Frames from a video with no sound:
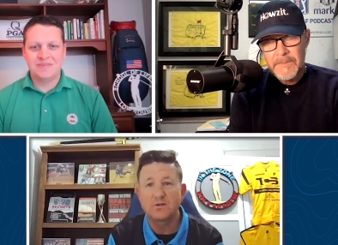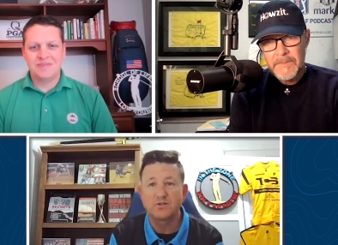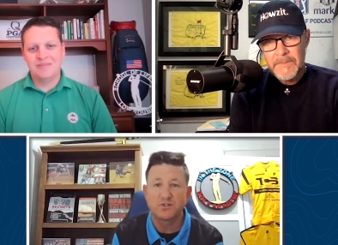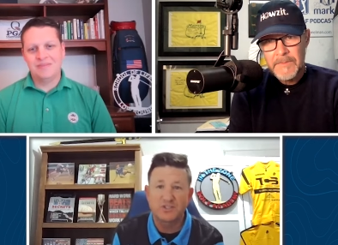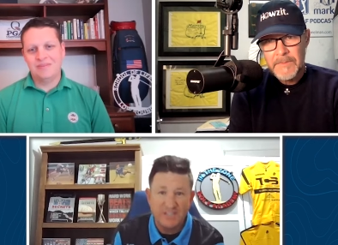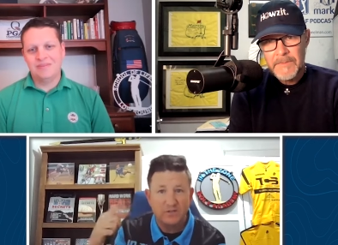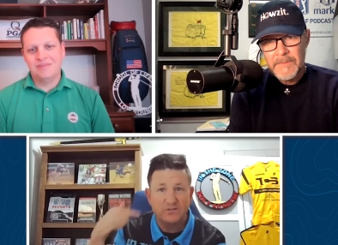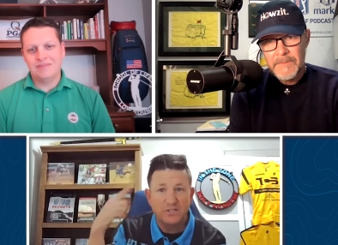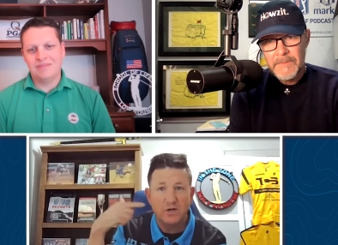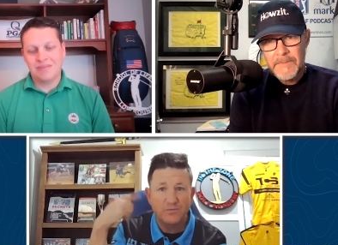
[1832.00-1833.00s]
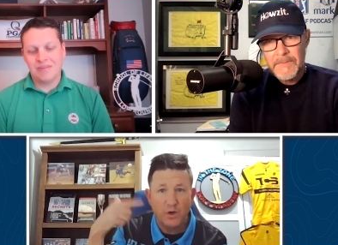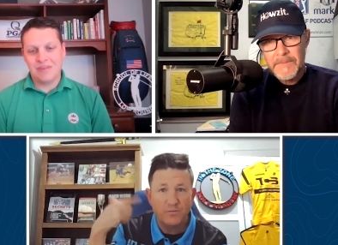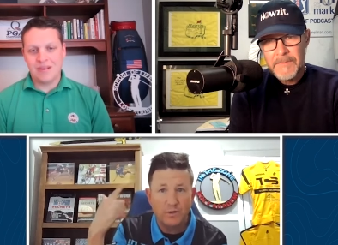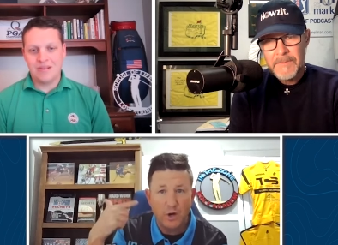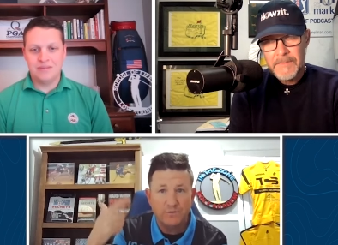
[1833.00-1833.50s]
Speaker 1: because you're seeing yourself over
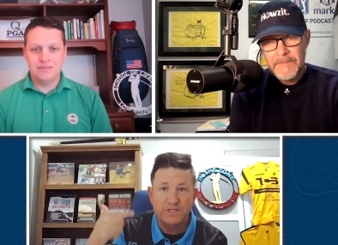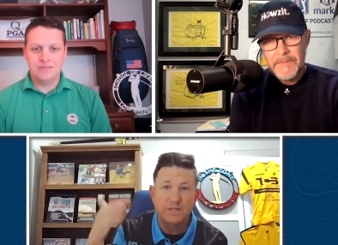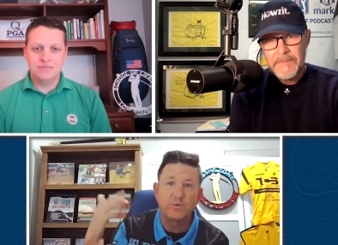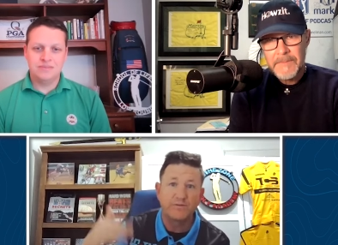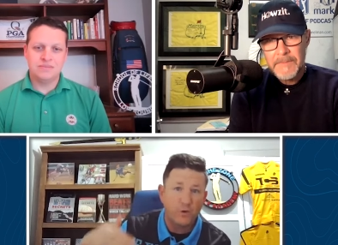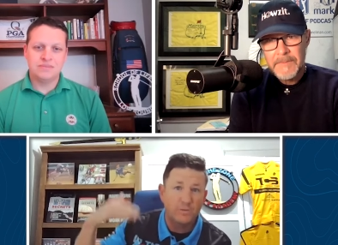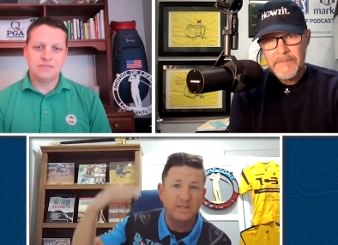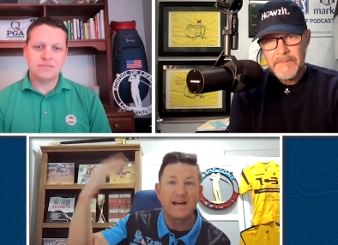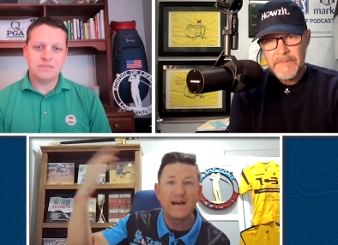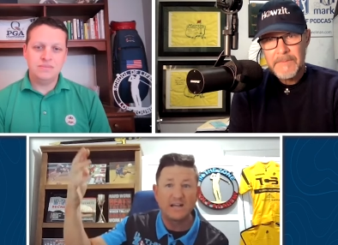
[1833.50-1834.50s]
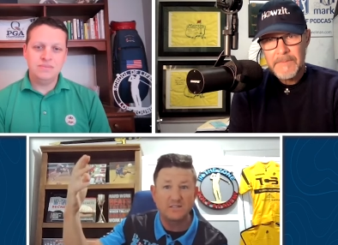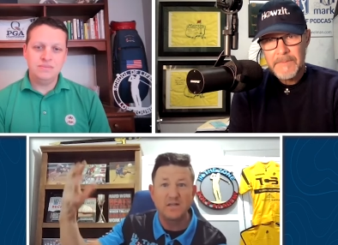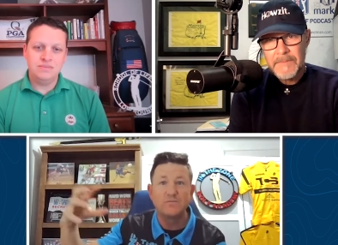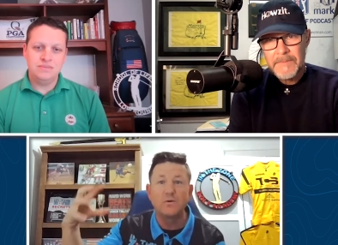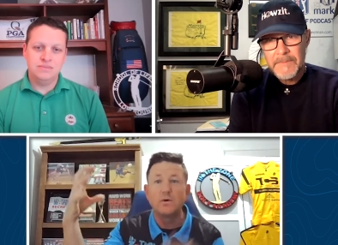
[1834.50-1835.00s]
and over again perform at the highest
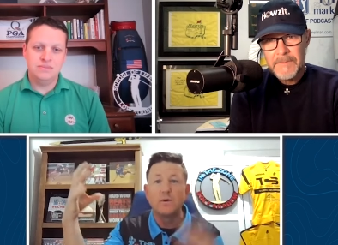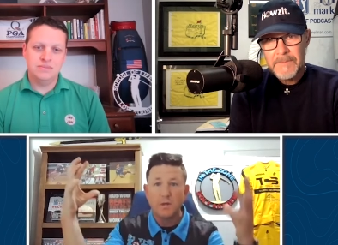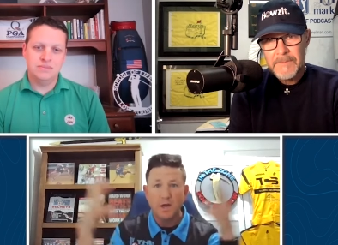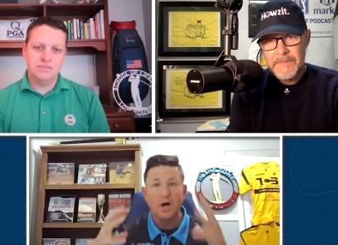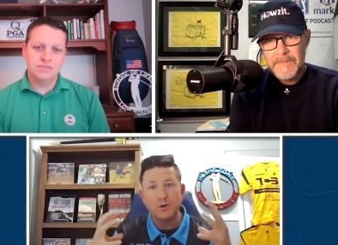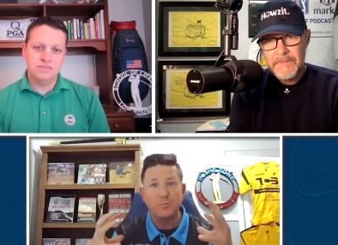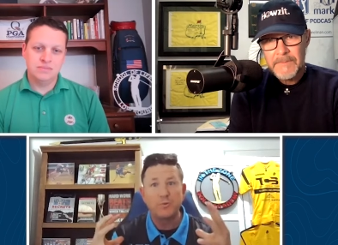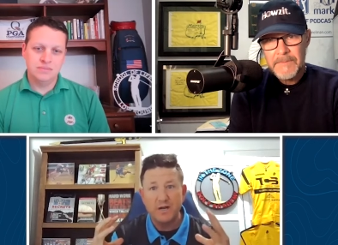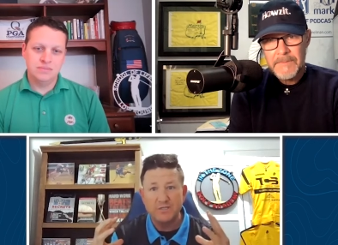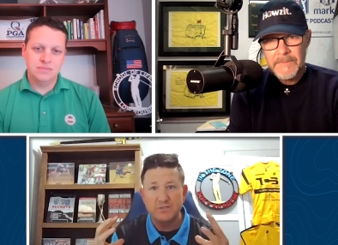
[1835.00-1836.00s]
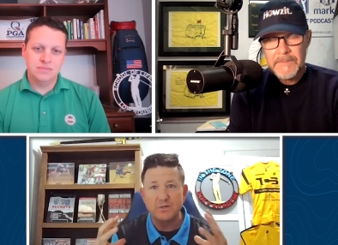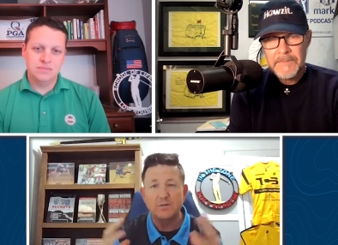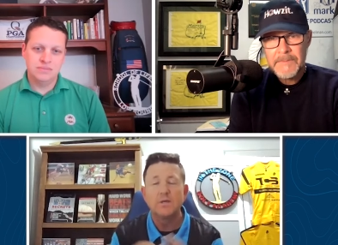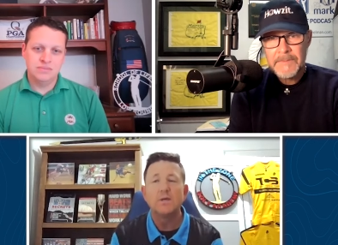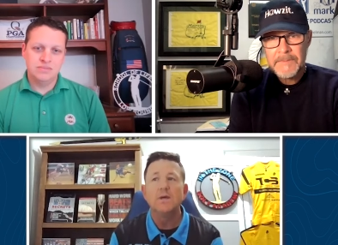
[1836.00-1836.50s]
level under pressure
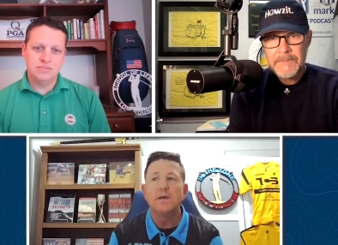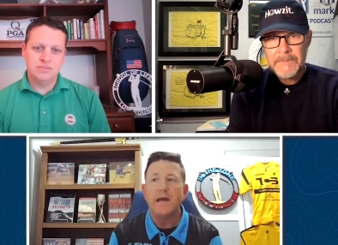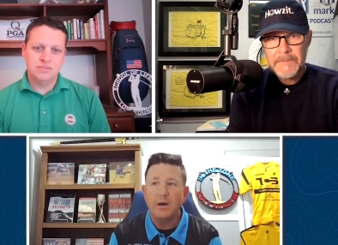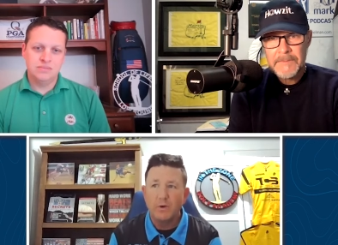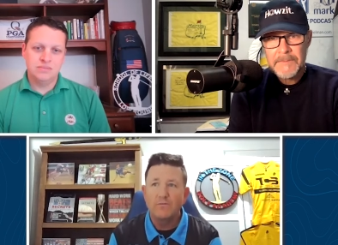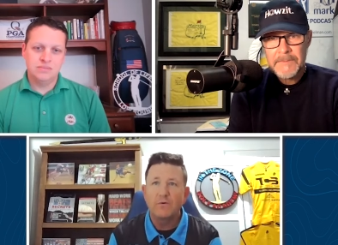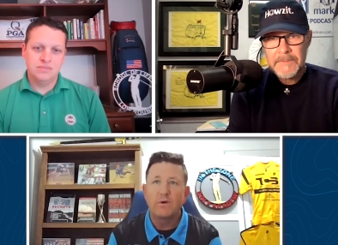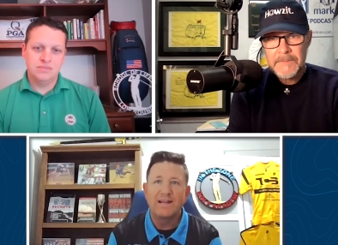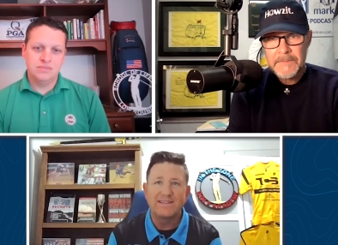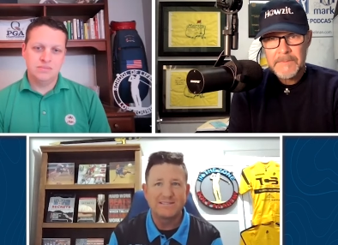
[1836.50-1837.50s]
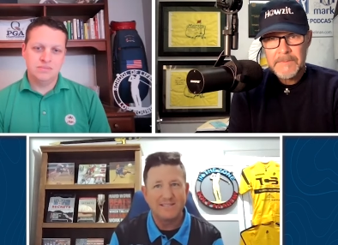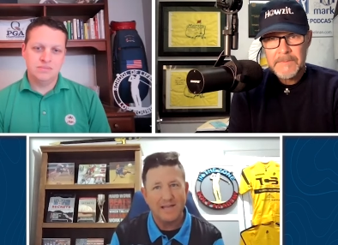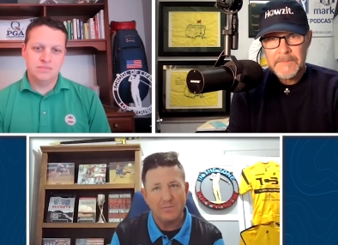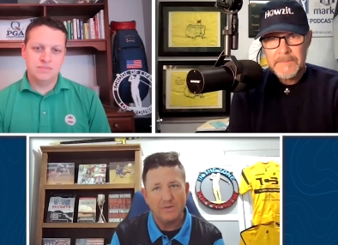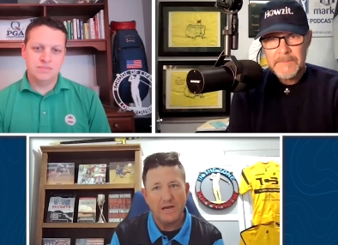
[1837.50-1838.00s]
however at the
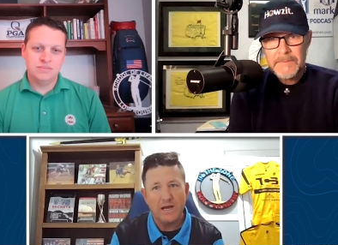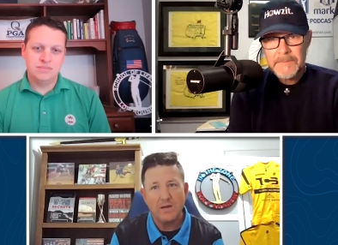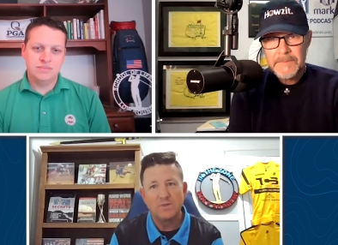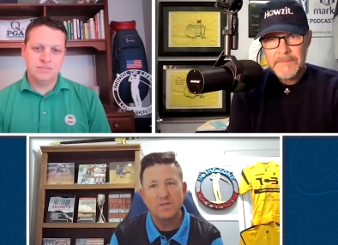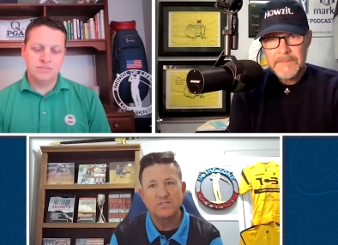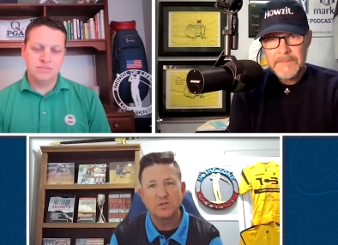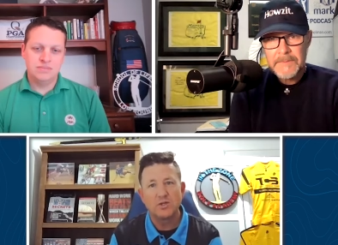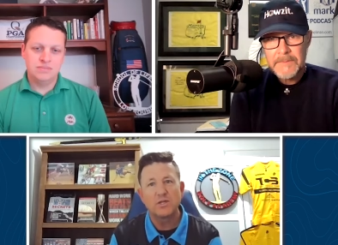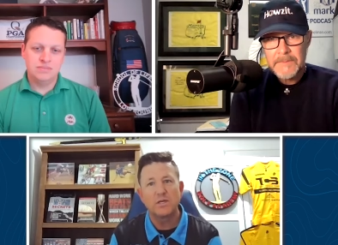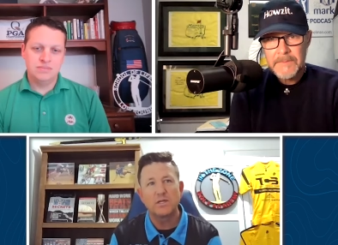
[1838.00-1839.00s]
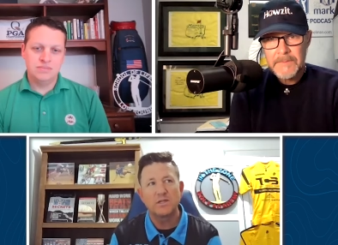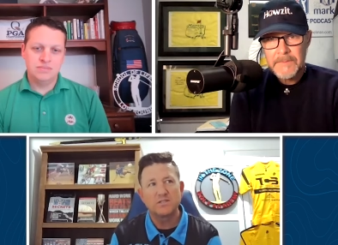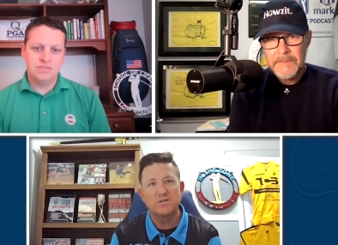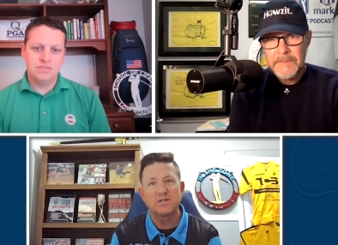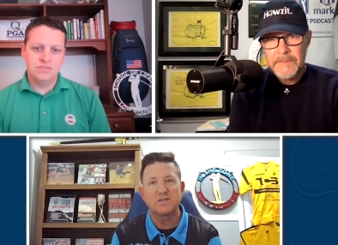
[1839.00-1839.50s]
same time let's look at let's
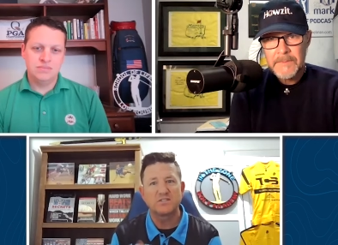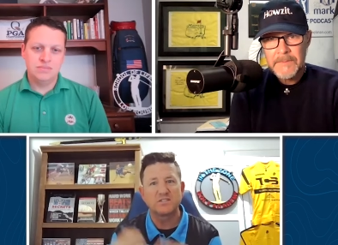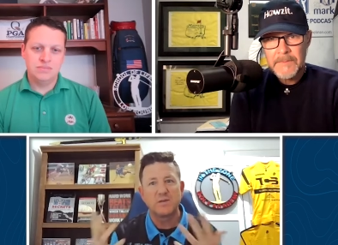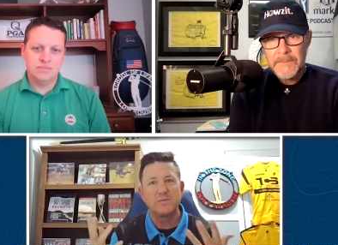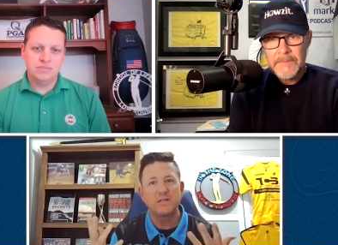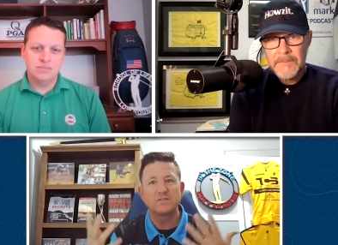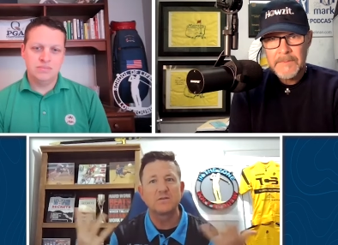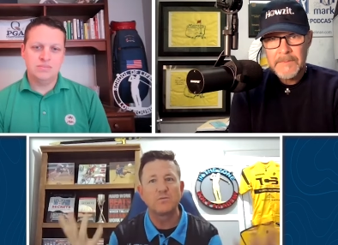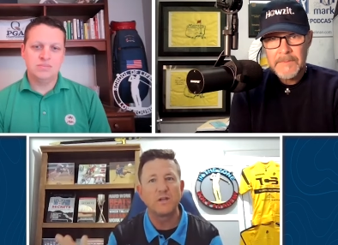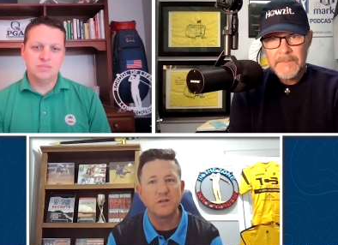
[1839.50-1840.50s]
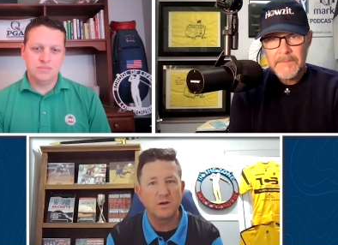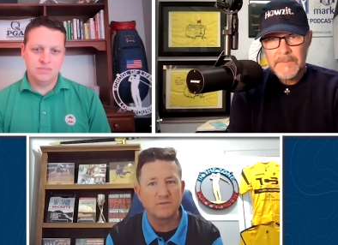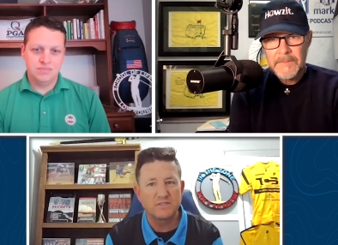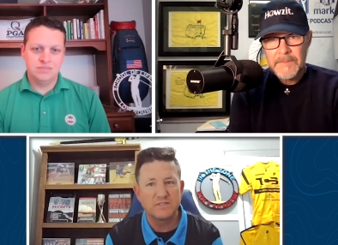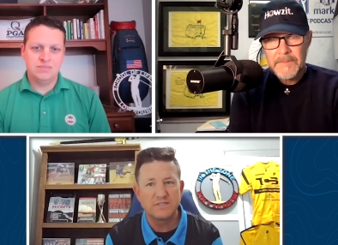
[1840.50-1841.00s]
look at the stimulus of what
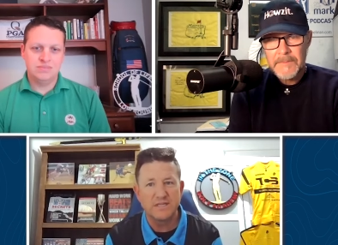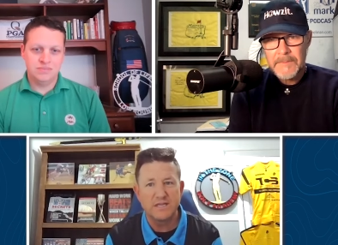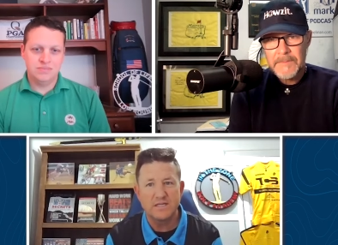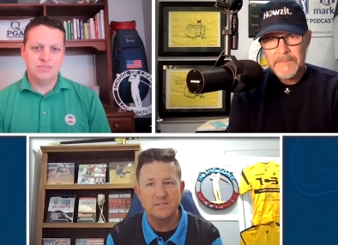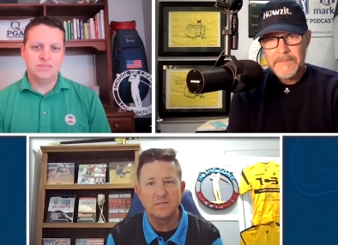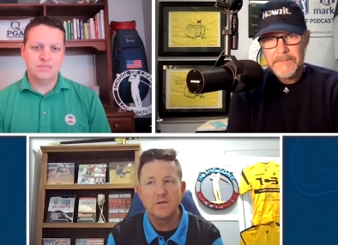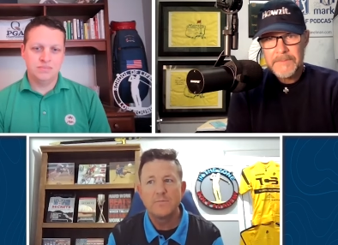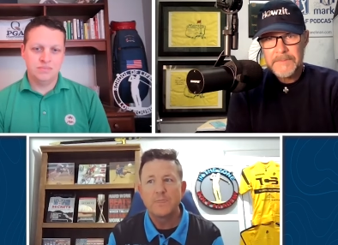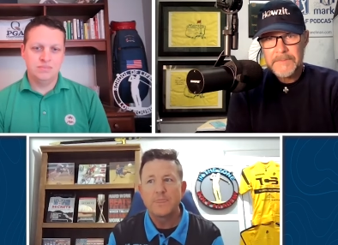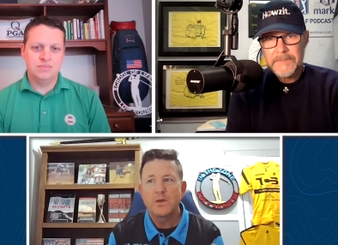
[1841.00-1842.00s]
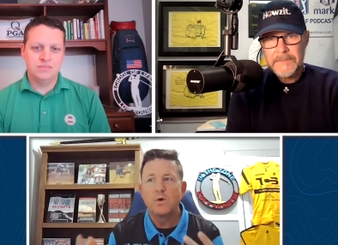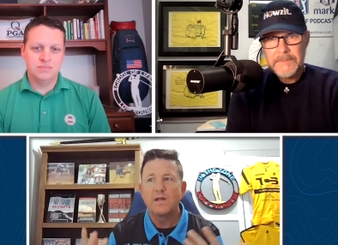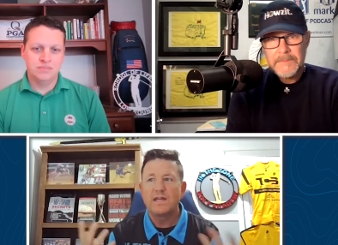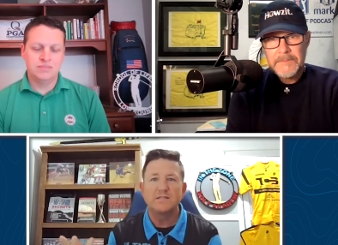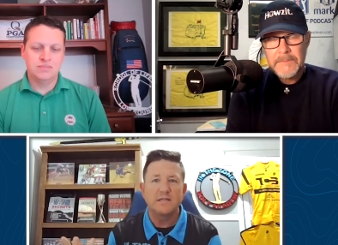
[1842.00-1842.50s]
nervousness is what
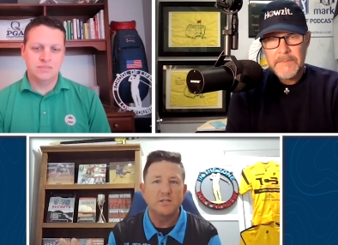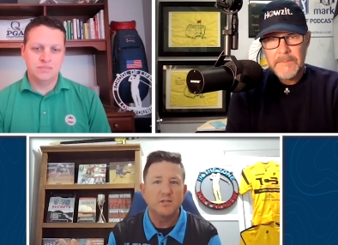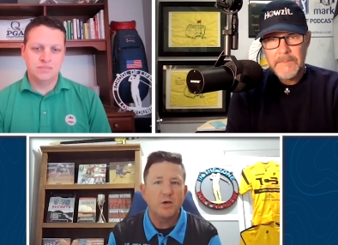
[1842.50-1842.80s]
is it you